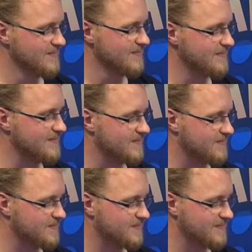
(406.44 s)

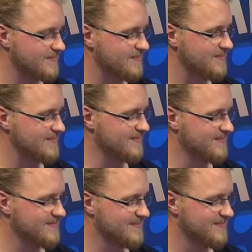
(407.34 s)

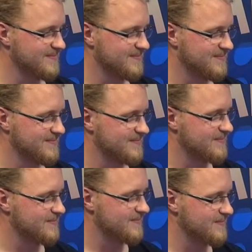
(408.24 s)

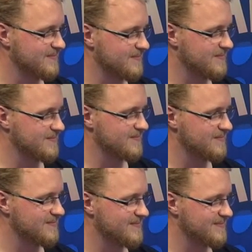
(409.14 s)

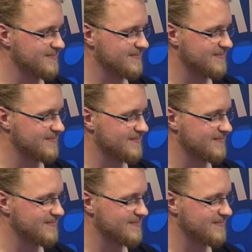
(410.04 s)
This person isn't speaking.